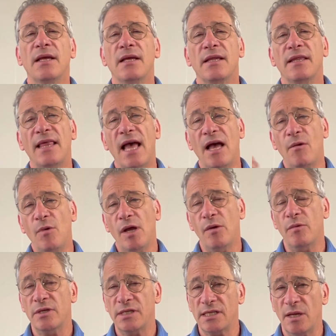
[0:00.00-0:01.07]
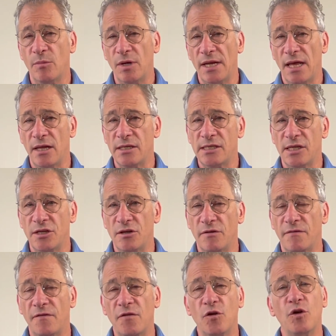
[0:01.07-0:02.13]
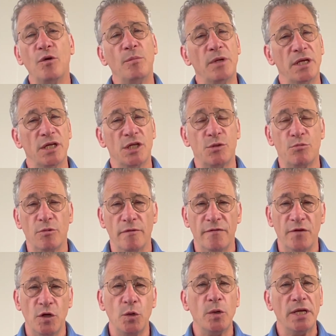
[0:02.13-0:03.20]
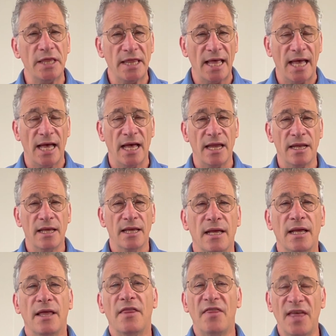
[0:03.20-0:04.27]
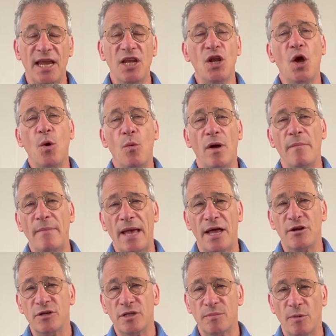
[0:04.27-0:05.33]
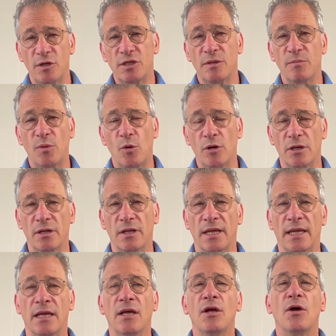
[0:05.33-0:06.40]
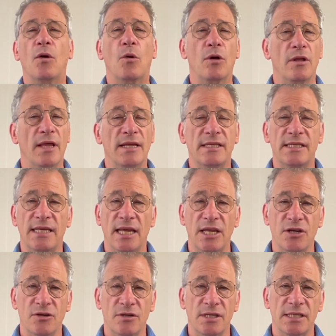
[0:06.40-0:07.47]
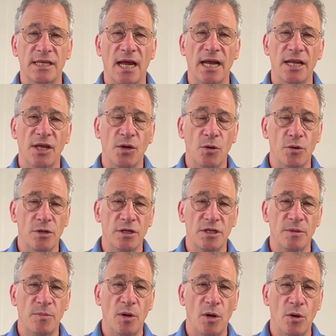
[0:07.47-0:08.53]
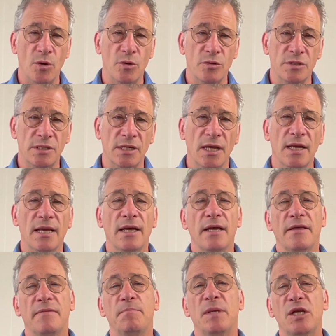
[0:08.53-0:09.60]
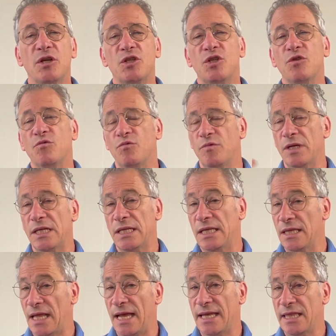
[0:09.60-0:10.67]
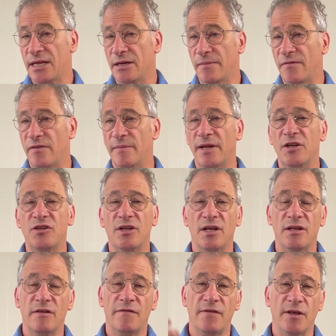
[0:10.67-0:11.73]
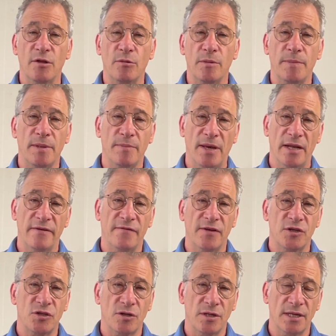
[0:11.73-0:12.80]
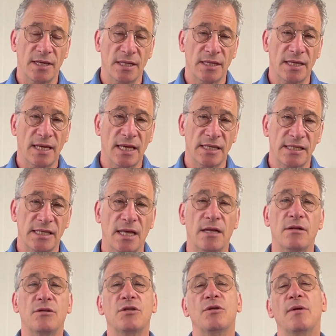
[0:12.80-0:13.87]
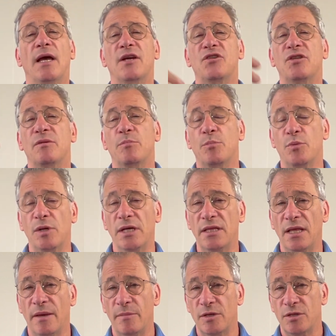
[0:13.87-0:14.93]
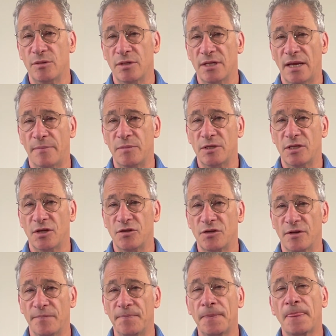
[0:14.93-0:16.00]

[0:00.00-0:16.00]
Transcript: That way, when someone else in your firm is reviewing that, they know what matters most importantly. Or let's say you're deciding who to depose because you really like their information and you feel it would be beneficial to get the case settled to actually bring them into a deposition.